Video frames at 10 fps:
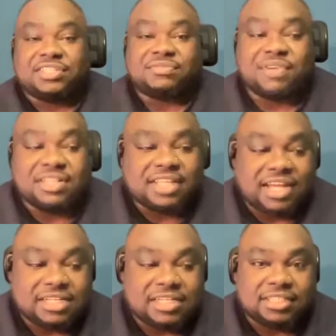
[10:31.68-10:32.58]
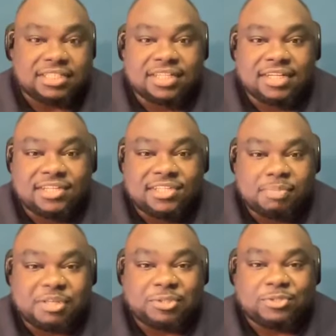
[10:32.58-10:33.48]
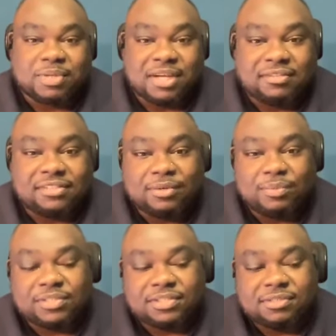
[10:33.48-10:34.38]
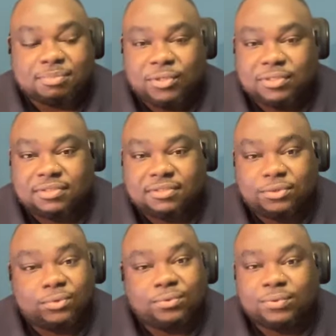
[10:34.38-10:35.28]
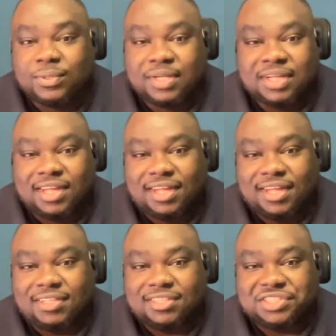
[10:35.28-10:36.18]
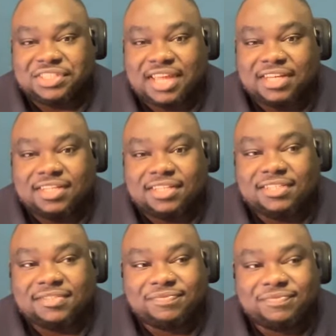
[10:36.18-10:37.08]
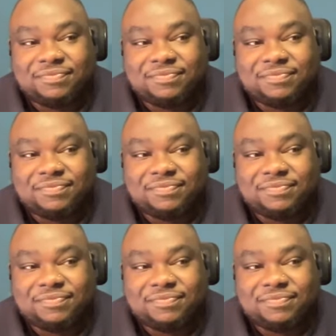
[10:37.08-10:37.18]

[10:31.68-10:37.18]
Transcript: just felt kind of special to be out there with the small crew and just kind of